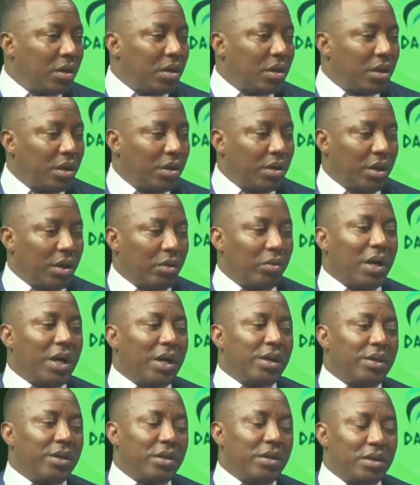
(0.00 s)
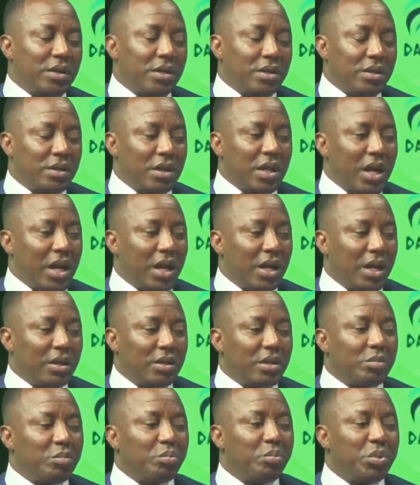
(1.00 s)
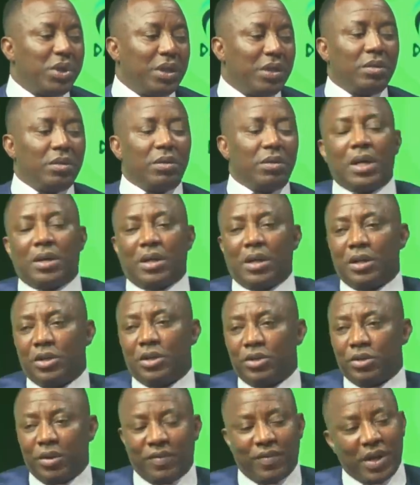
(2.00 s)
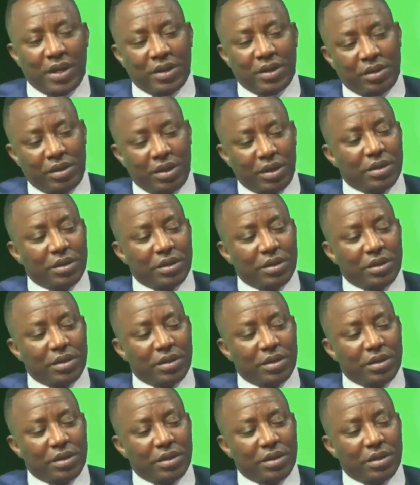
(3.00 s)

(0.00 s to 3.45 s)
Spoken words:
irregularities and bring to the attention of Nigerians